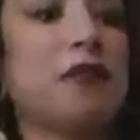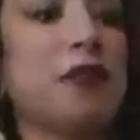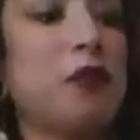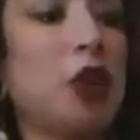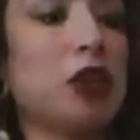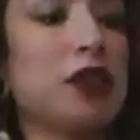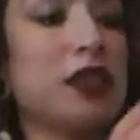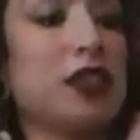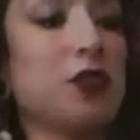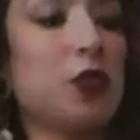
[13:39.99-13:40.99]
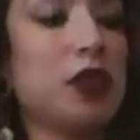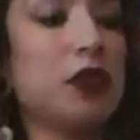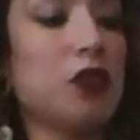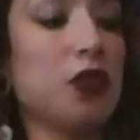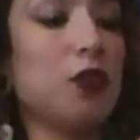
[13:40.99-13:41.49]
different parts. This
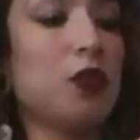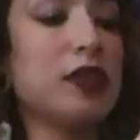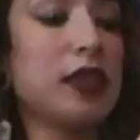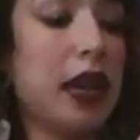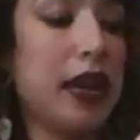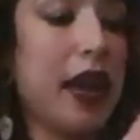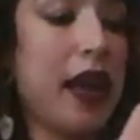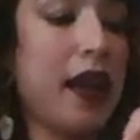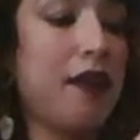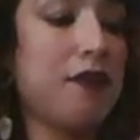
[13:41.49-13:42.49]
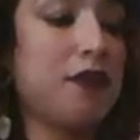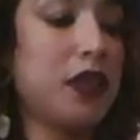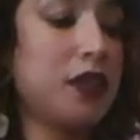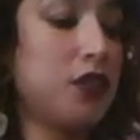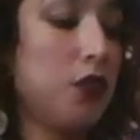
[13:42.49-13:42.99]
one or the ones that I have,
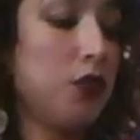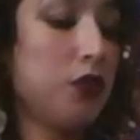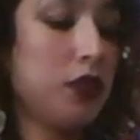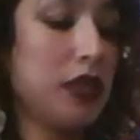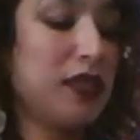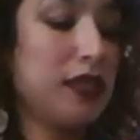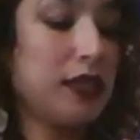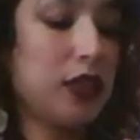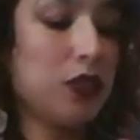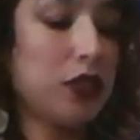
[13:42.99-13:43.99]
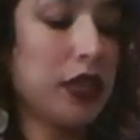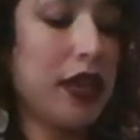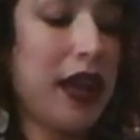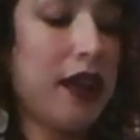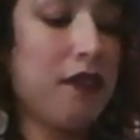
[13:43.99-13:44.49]
they don't
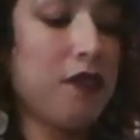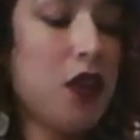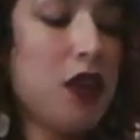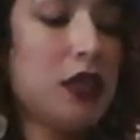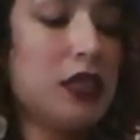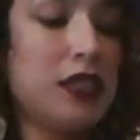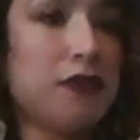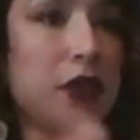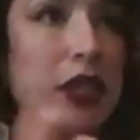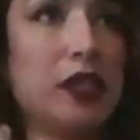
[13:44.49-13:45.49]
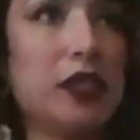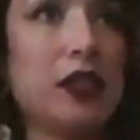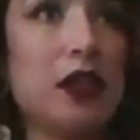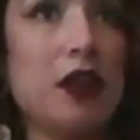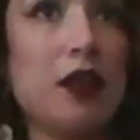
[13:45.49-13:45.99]
necessarily have different
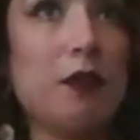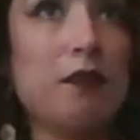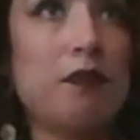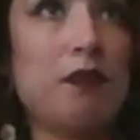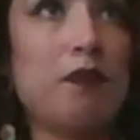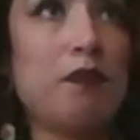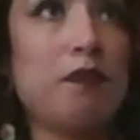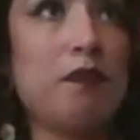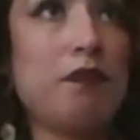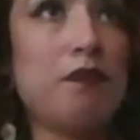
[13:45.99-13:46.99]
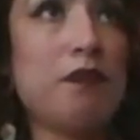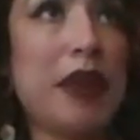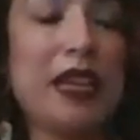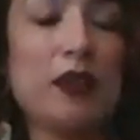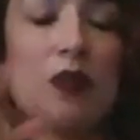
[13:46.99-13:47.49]
um,
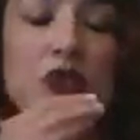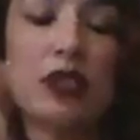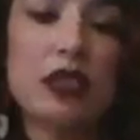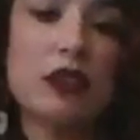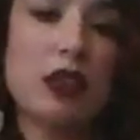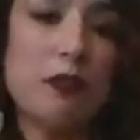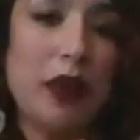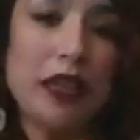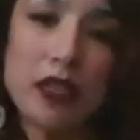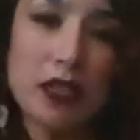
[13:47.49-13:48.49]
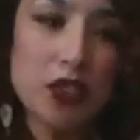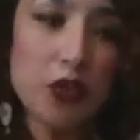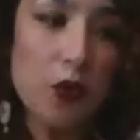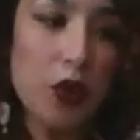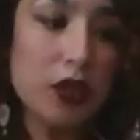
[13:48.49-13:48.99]
animals combined
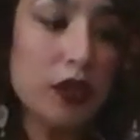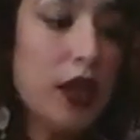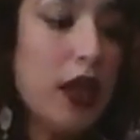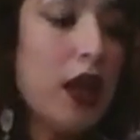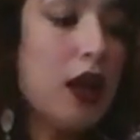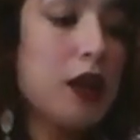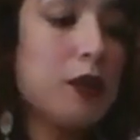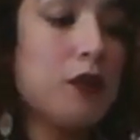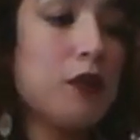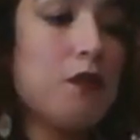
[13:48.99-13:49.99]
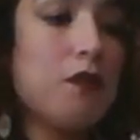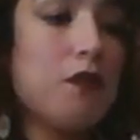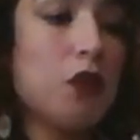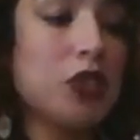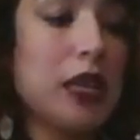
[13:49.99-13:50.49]
into one. Um,
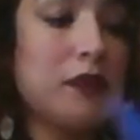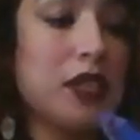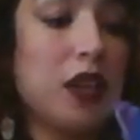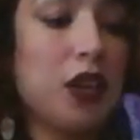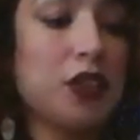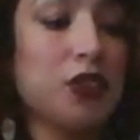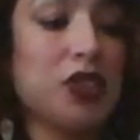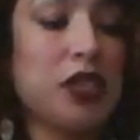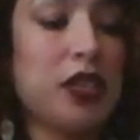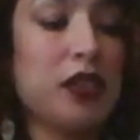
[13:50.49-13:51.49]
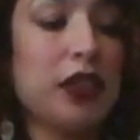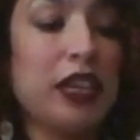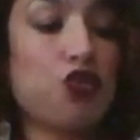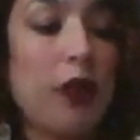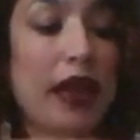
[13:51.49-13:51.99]
more times than not, you'll see
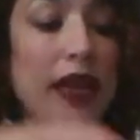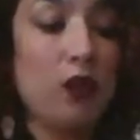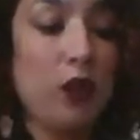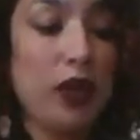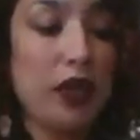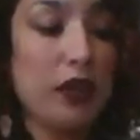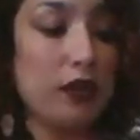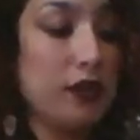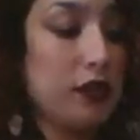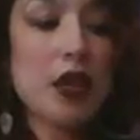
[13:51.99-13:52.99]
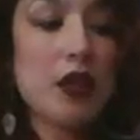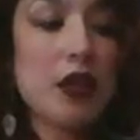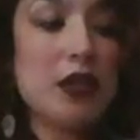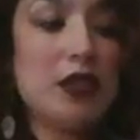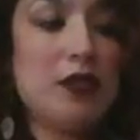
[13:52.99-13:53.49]
like dragon wings,
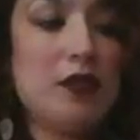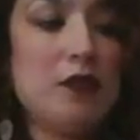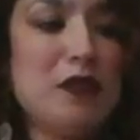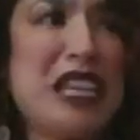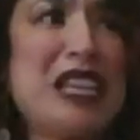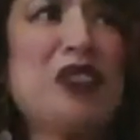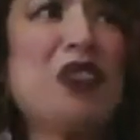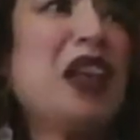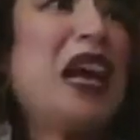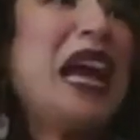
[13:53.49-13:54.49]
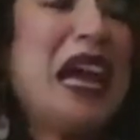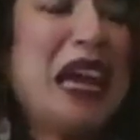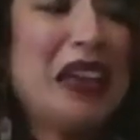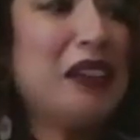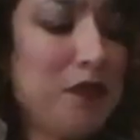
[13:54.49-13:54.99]
an eagle
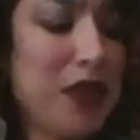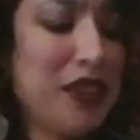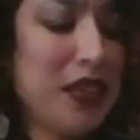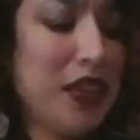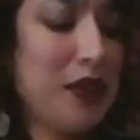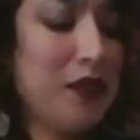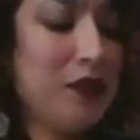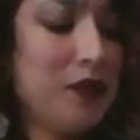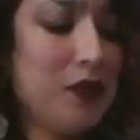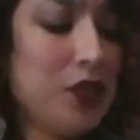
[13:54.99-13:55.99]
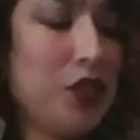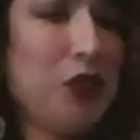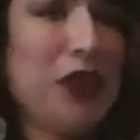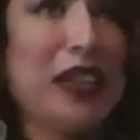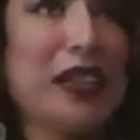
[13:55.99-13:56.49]
head, and then you know
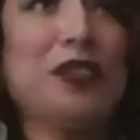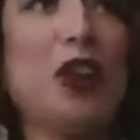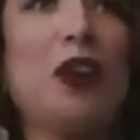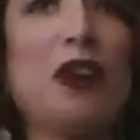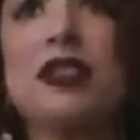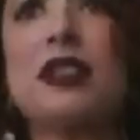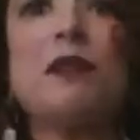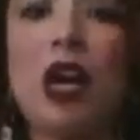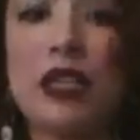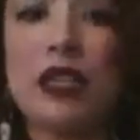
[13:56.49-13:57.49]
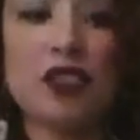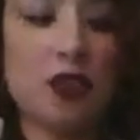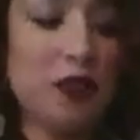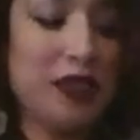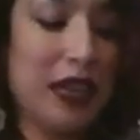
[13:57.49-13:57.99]
like a dog's body.
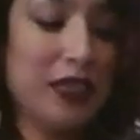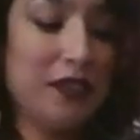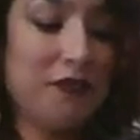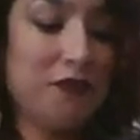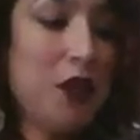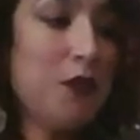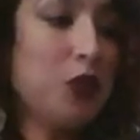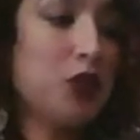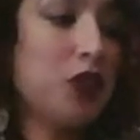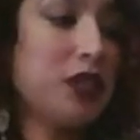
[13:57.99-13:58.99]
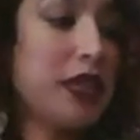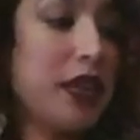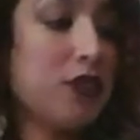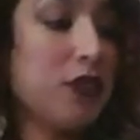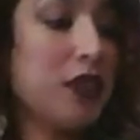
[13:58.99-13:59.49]
So it's kind of put all
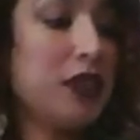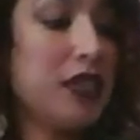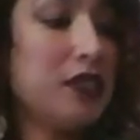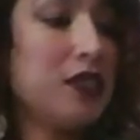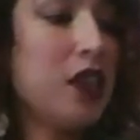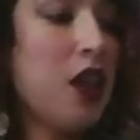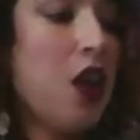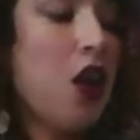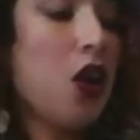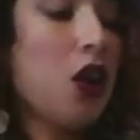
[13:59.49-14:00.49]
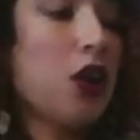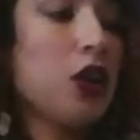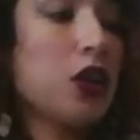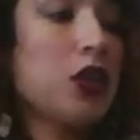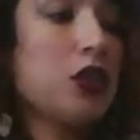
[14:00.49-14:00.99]
together. And these
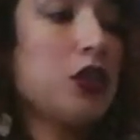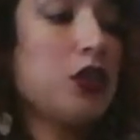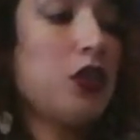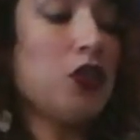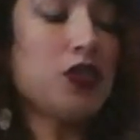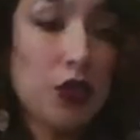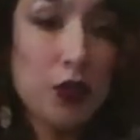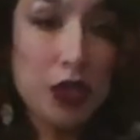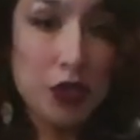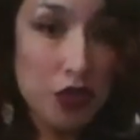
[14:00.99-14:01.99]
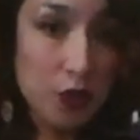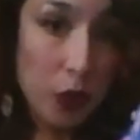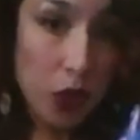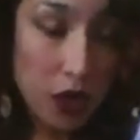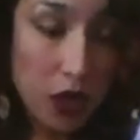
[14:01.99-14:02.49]
are also a
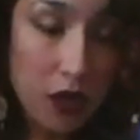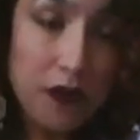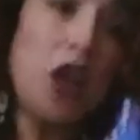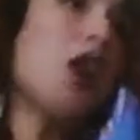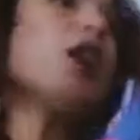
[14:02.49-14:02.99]
huge part of the